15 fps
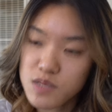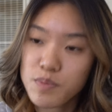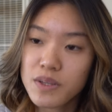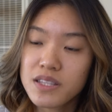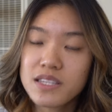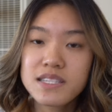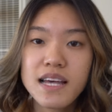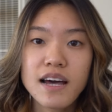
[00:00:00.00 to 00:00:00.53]
but
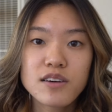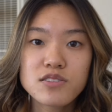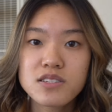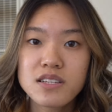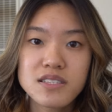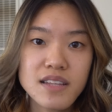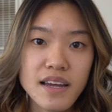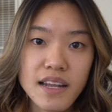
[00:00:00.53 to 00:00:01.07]
this house
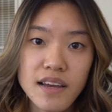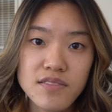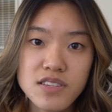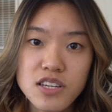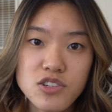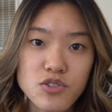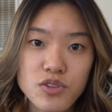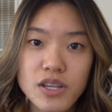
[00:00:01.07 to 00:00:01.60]
does not have
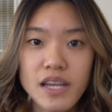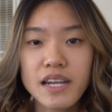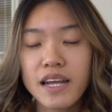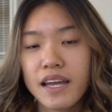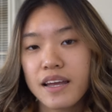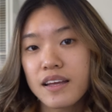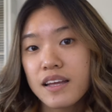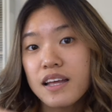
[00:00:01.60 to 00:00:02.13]
central
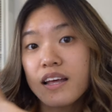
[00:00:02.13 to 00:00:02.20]
heating.